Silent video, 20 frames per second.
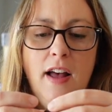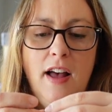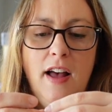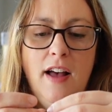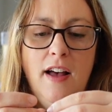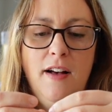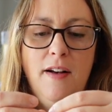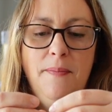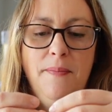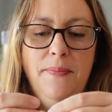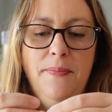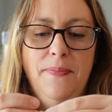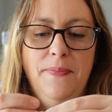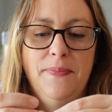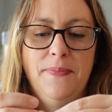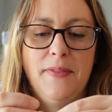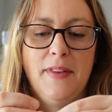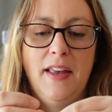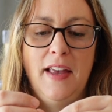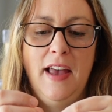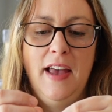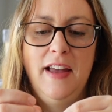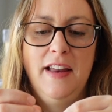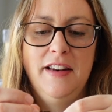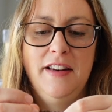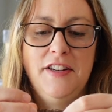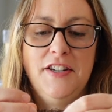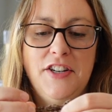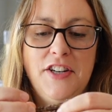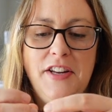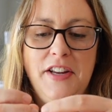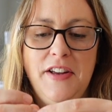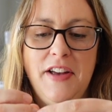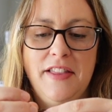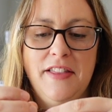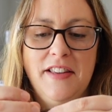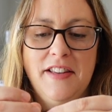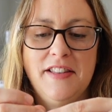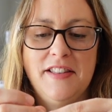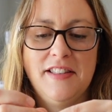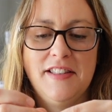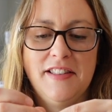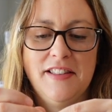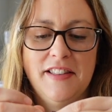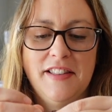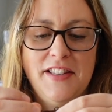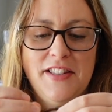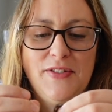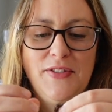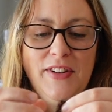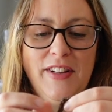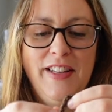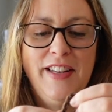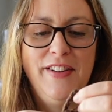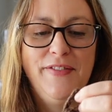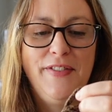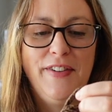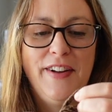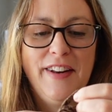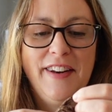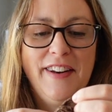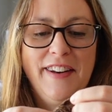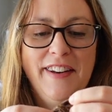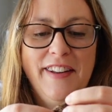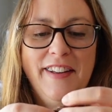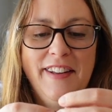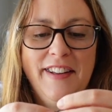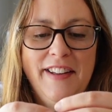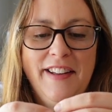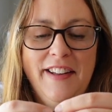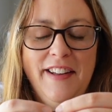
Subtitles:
and she had this really fun